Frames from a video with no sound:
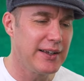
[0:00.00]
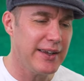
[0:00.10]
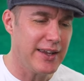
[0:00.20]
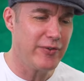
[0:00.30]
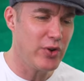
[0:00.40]

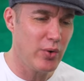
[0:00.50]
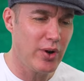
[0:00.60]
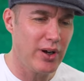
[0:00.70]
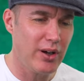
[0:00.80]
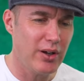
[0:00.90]
if you
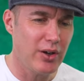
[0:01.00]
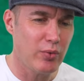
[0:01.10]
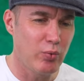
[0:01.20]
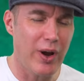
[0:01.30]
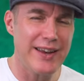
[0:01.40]
are
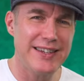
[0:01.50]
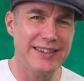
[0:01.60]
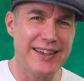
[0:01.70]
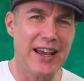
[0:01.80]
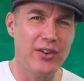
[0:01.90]

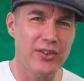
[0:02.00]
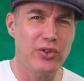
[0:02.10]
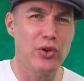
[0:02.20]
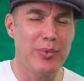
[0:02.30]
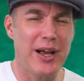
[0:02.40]
writing down a
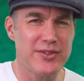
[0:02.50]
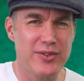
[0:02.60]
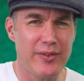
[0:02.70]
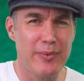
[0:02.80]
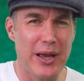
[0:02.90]
two bar
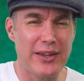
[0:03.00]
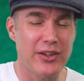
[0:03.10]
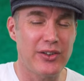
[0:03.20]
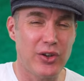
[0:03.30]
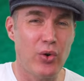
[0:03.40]
strumming pattern
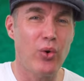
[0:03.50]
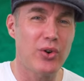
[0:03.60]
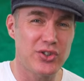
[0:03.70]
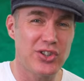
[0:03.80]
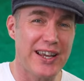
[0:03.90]
and the
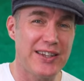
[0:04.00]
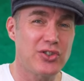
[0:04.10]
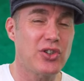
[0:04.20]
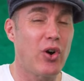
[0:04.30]
chord changed